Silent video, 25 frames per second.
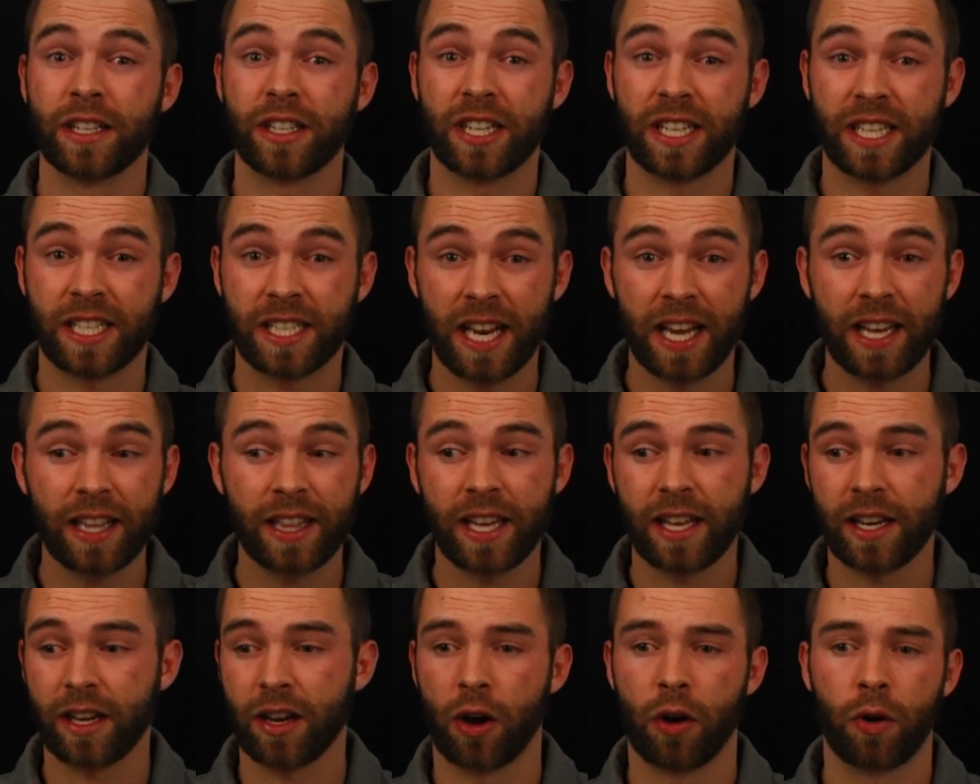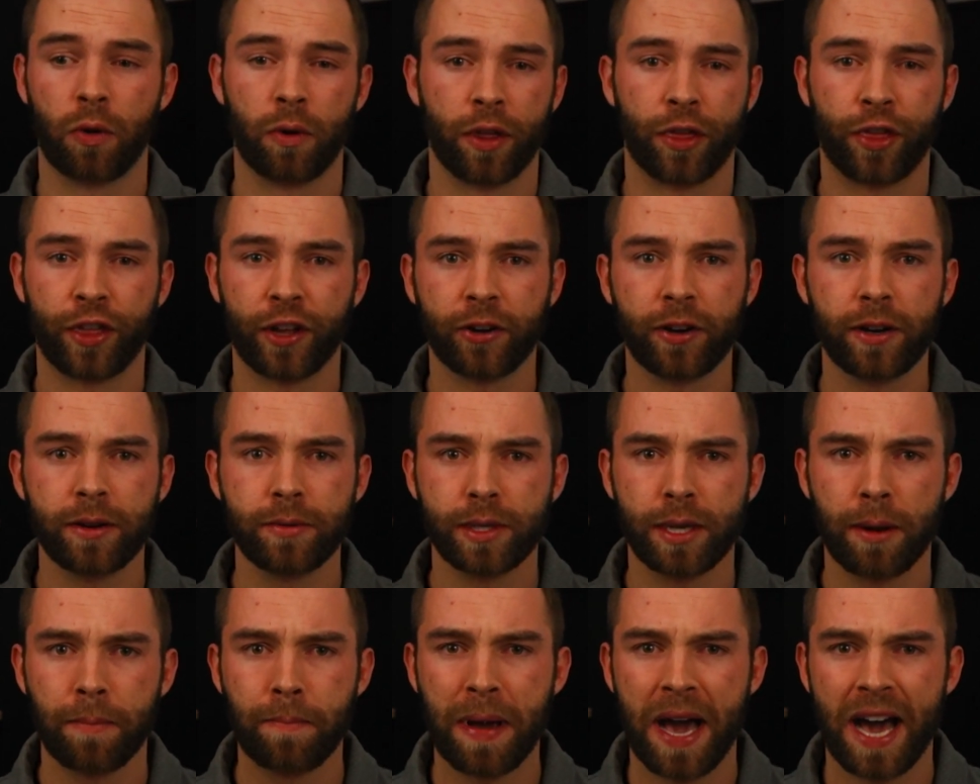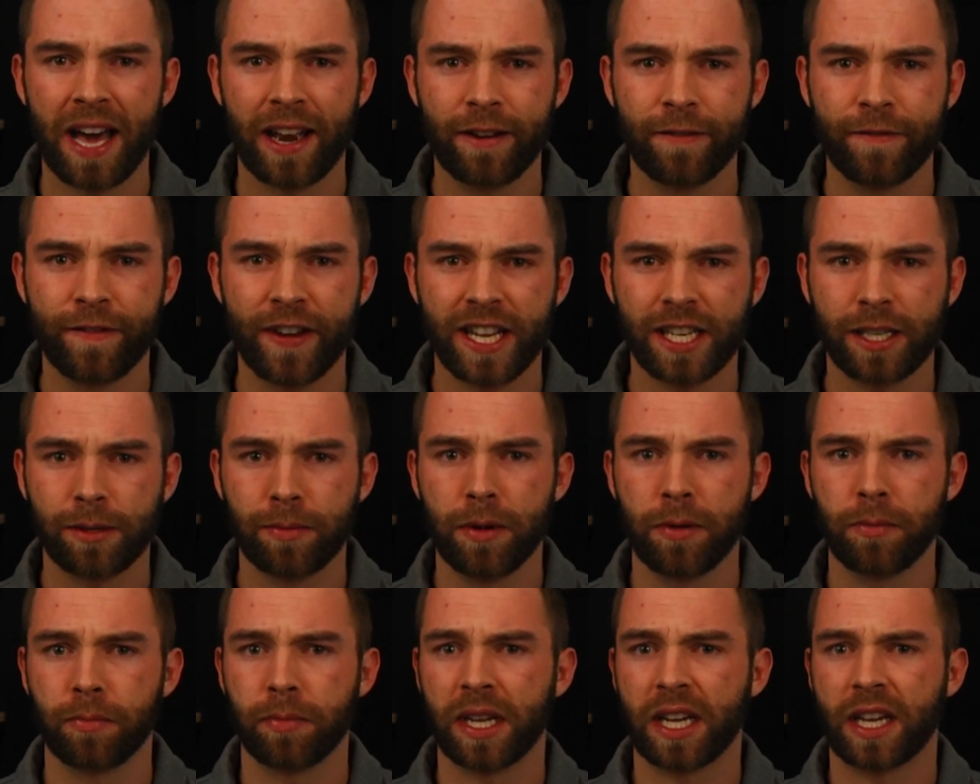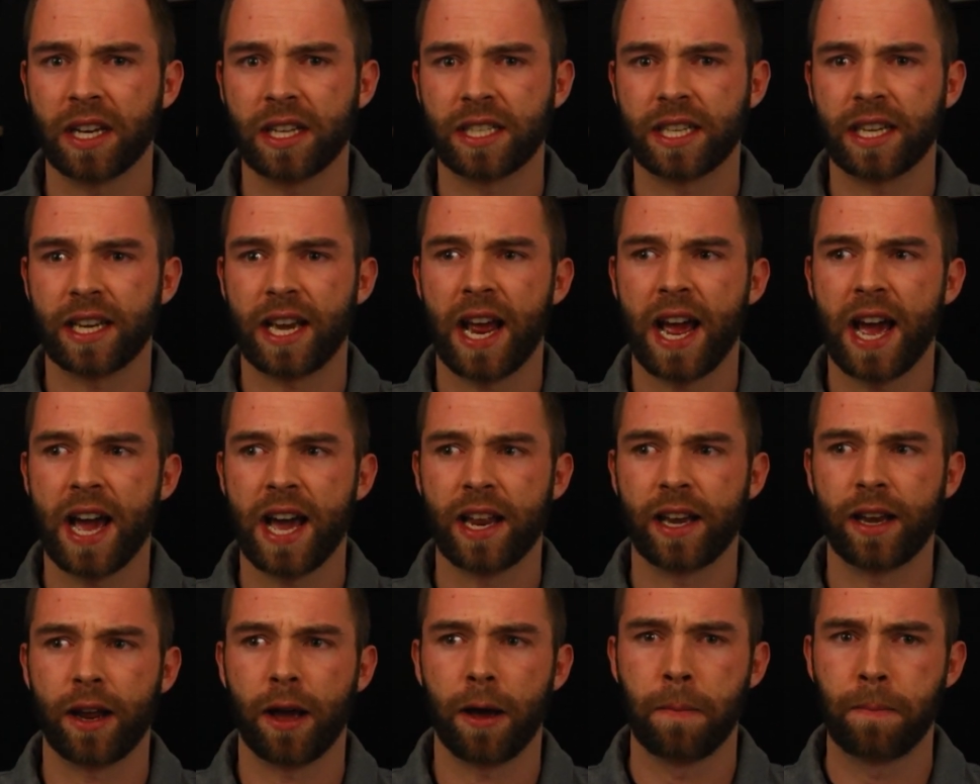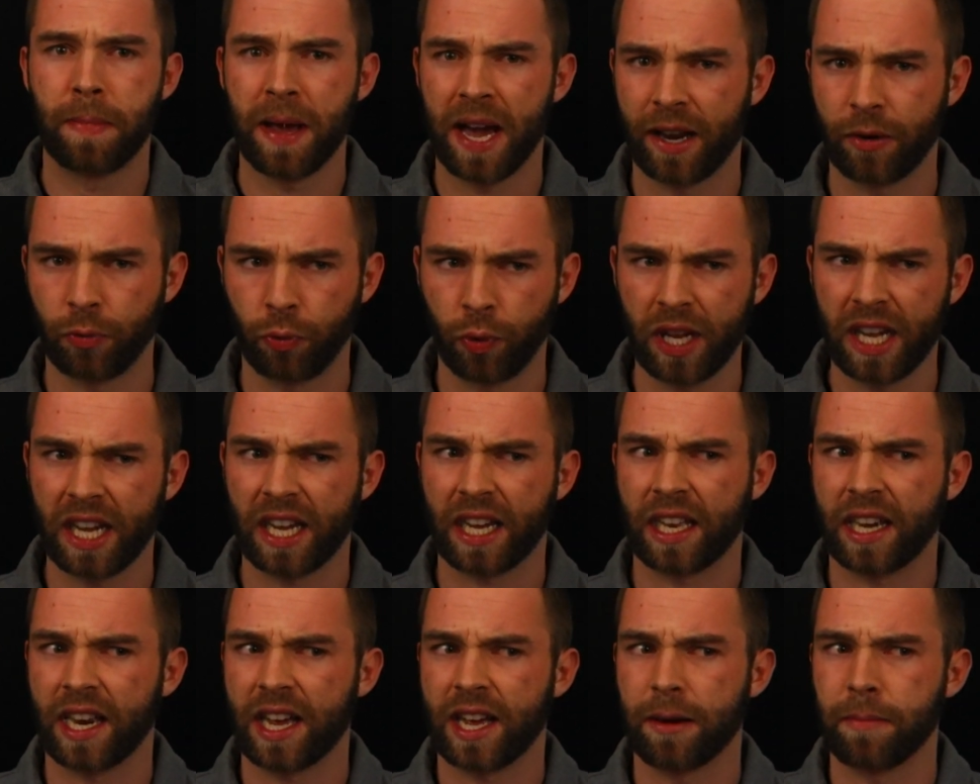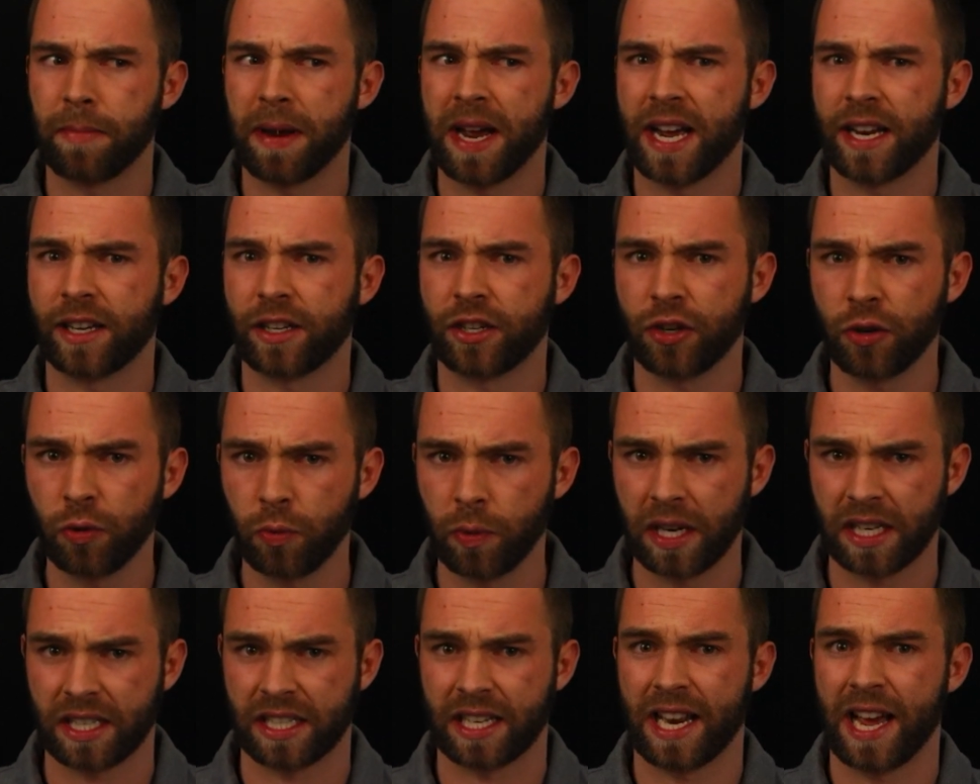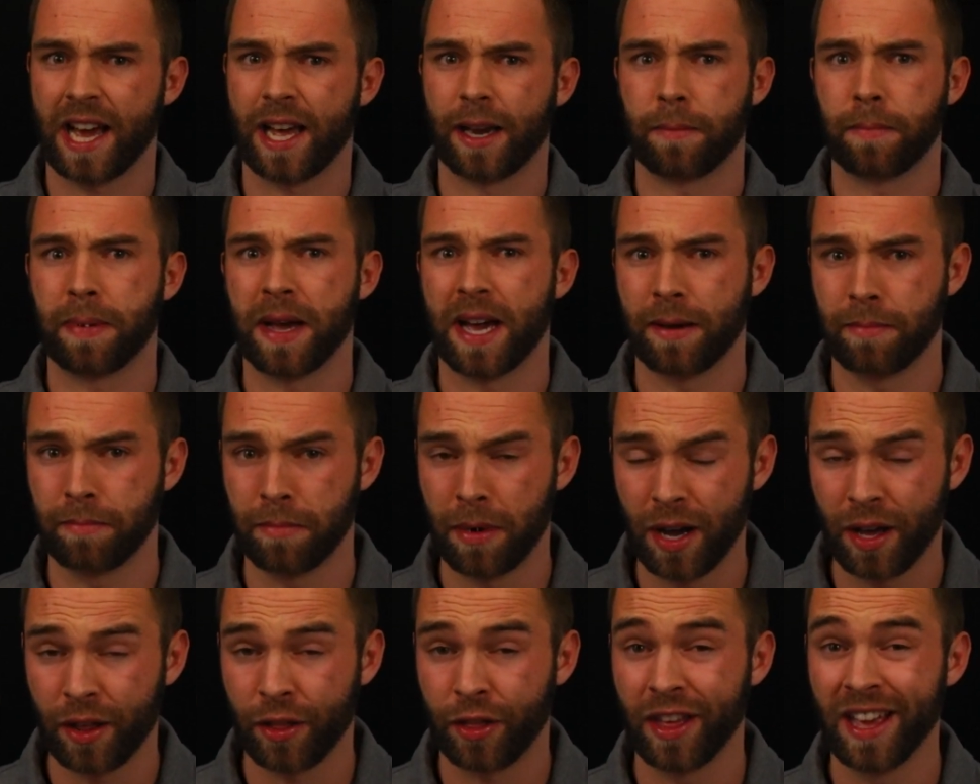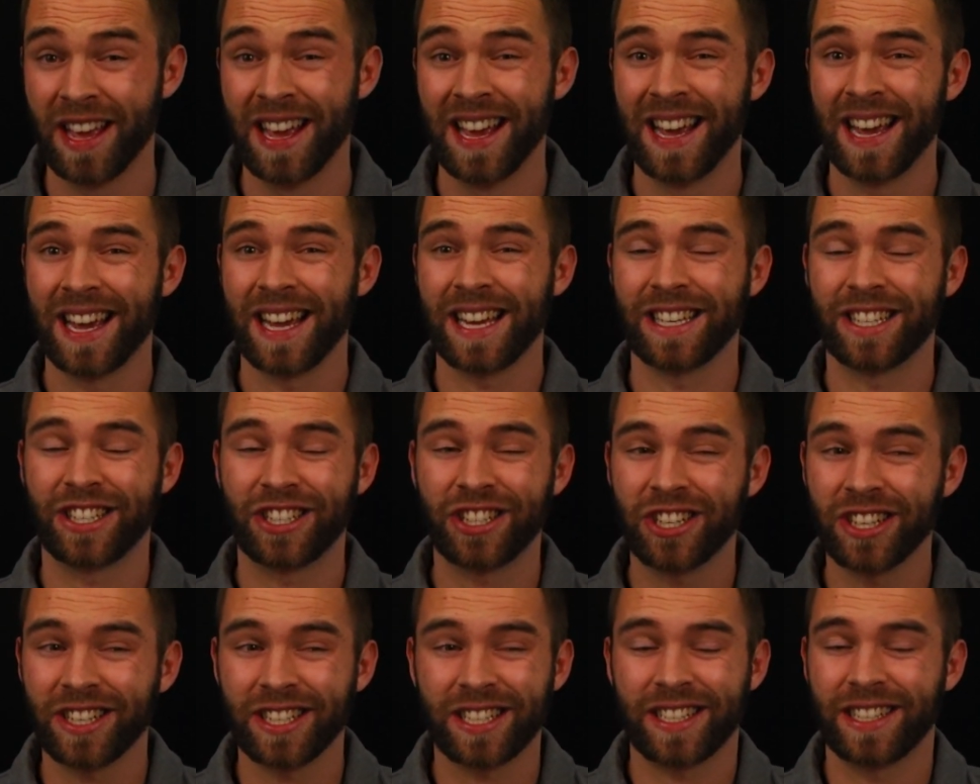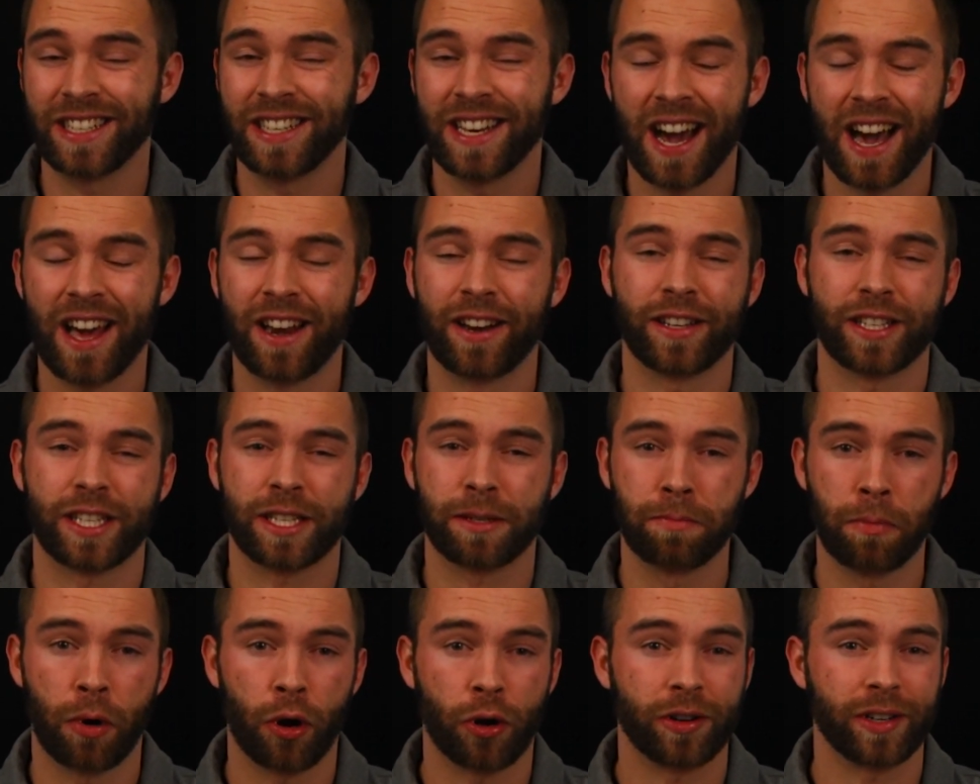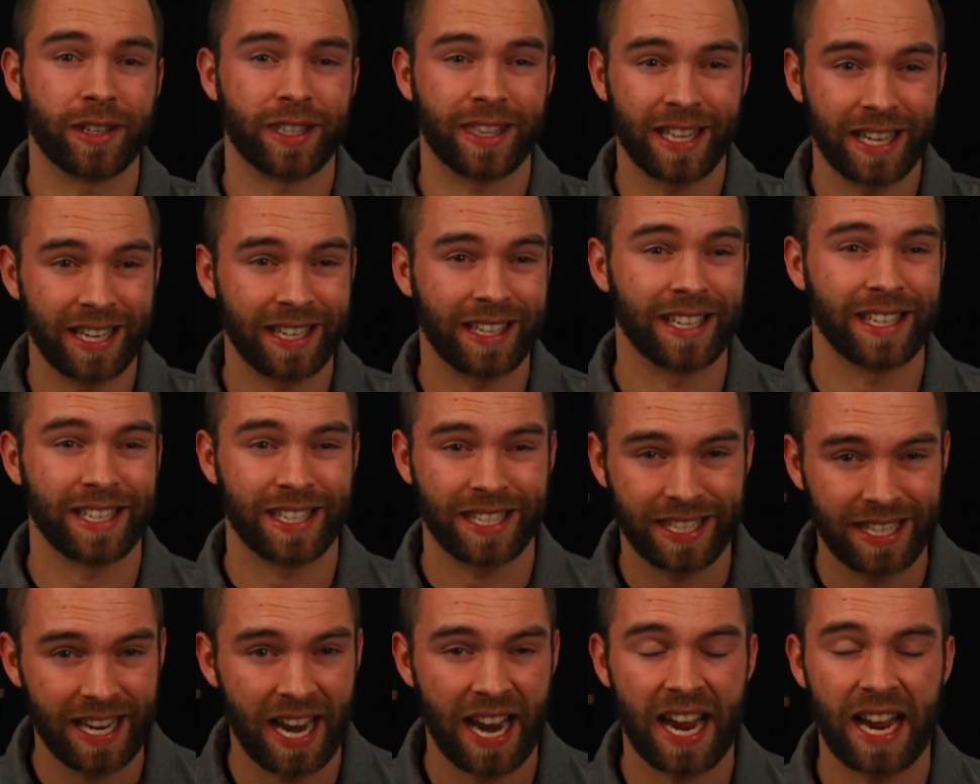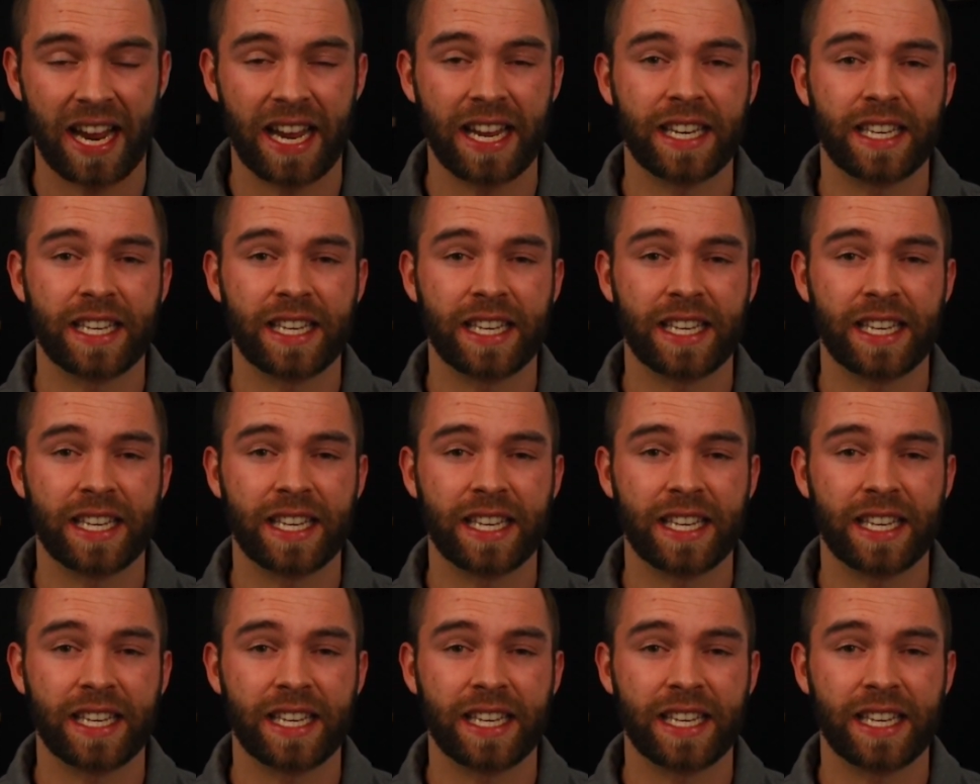To say that, oh, Ethereum is a bad investment because it had a bad week, it had a bad two weeks, it had a bad month, it's just not a smart thing to say.